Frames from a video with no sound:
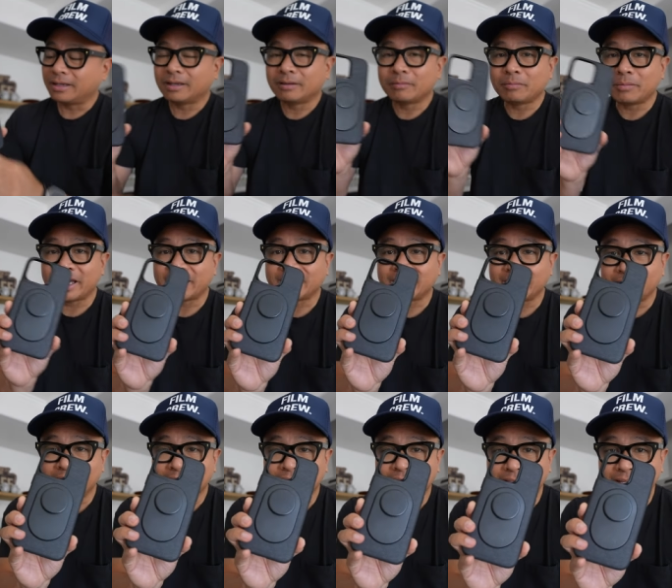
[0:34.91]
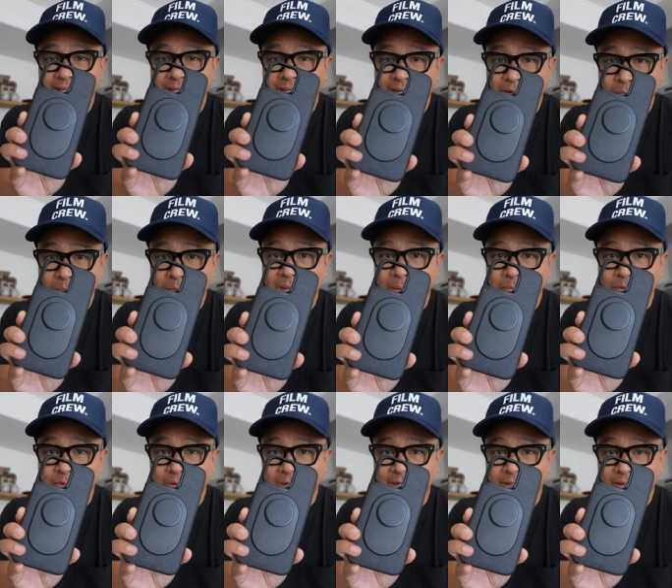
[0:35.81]
magnetic thing and it pops
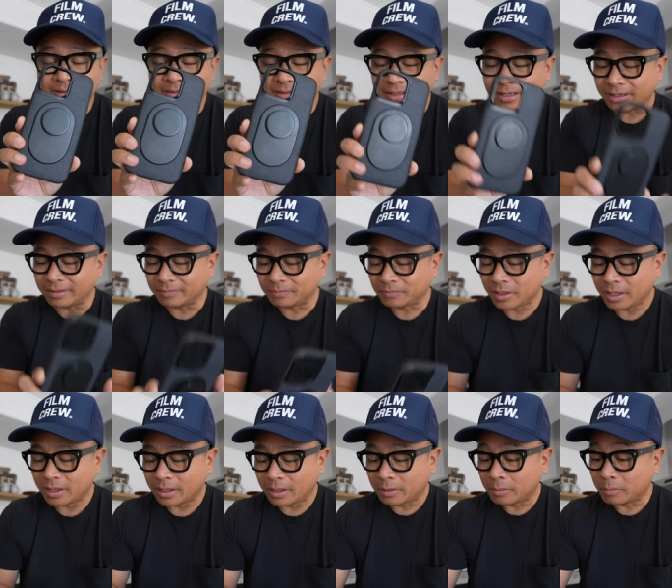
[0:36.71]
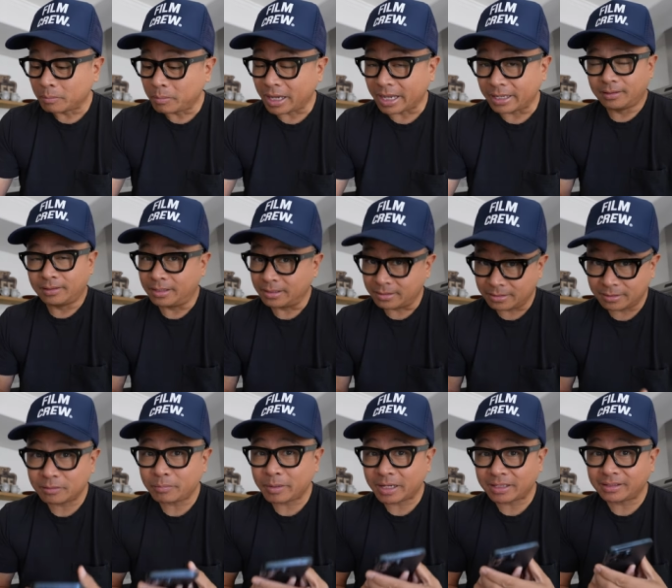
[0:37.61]
right on there. But this is
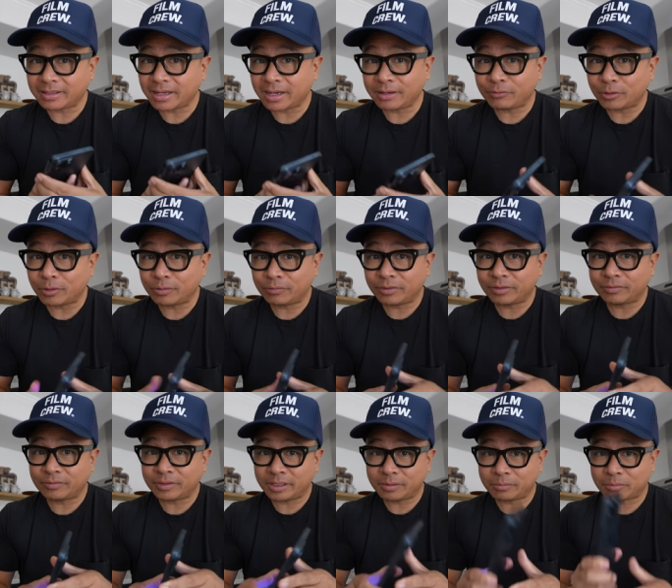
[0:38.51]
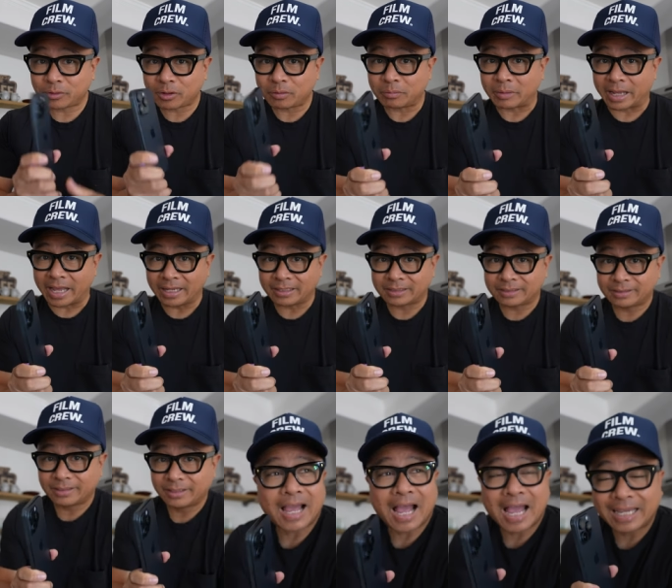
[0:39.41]
about the iPhone 15 Pro Max.
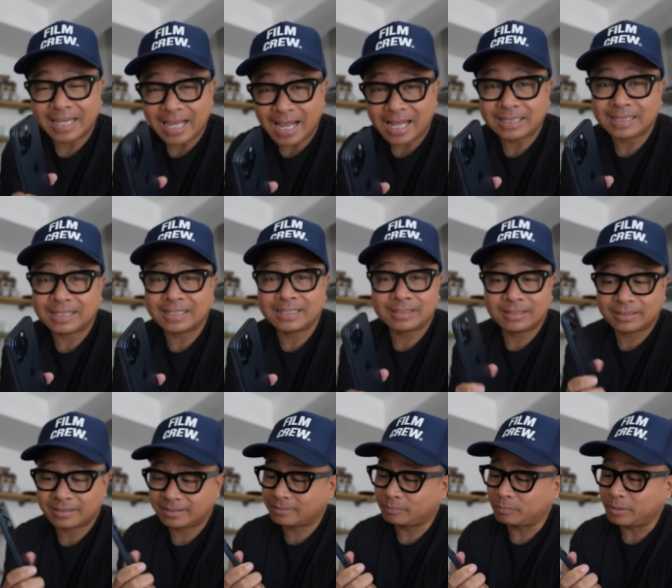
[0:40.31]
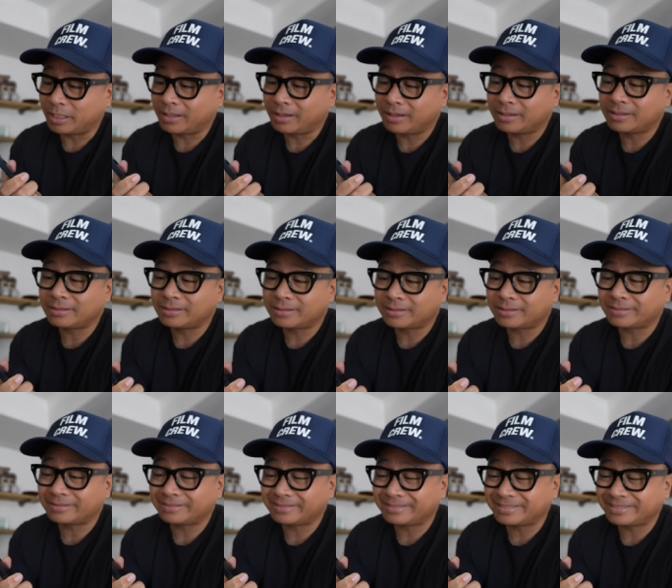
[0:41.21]
I got this because
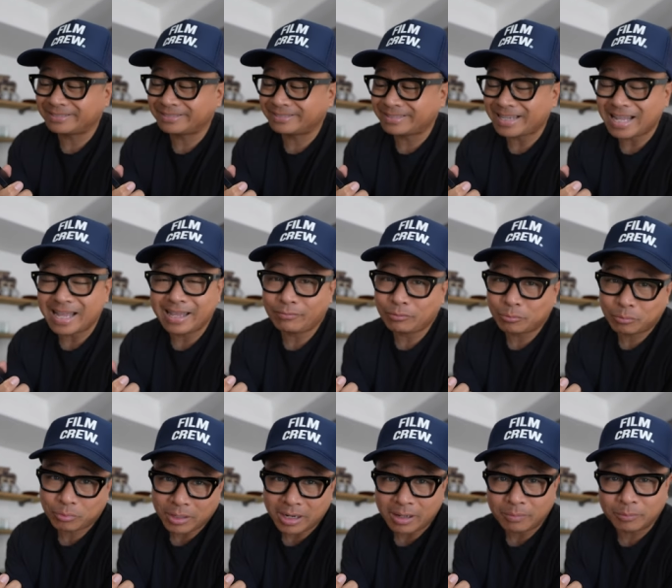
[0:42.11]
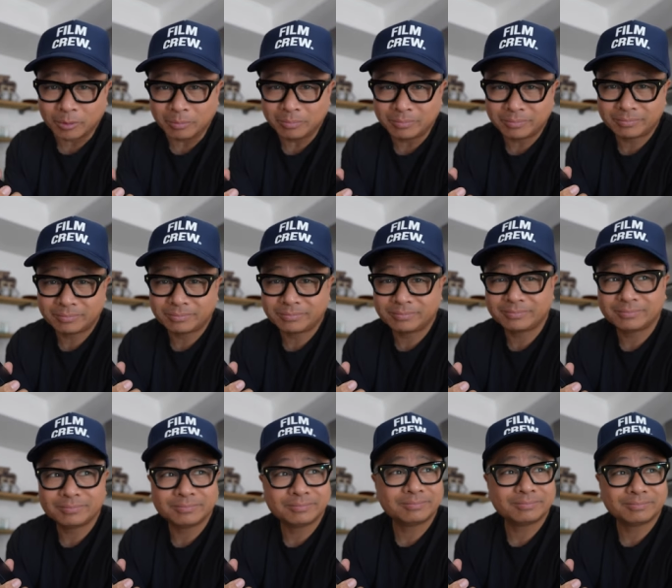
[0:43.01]
I have a problem.
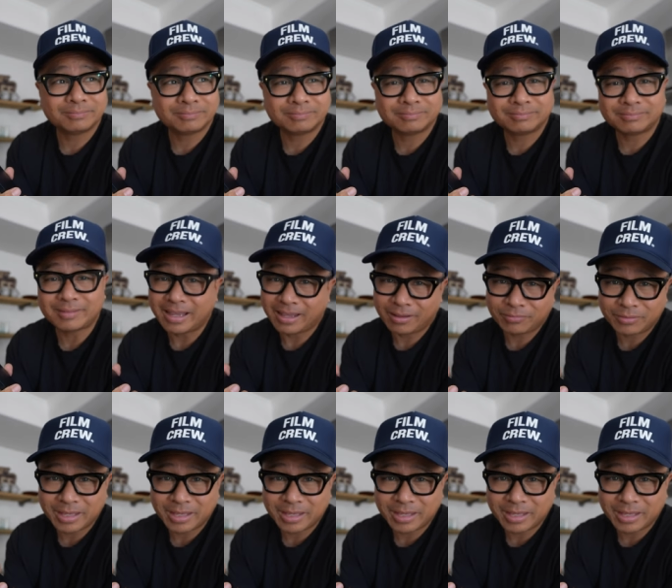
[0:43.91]
I have